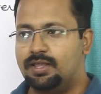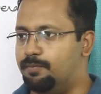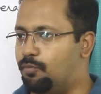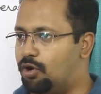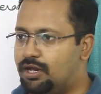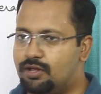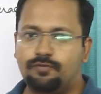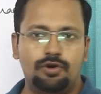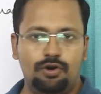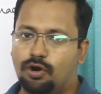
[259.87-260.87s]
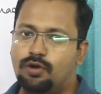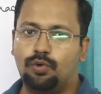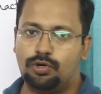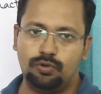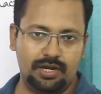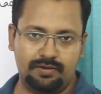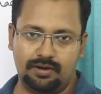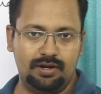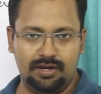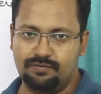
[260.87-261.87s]
Molecule would not want to
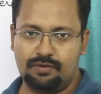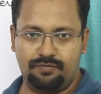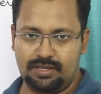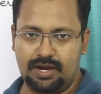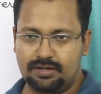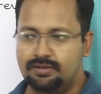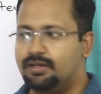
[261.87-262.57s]
give up with that.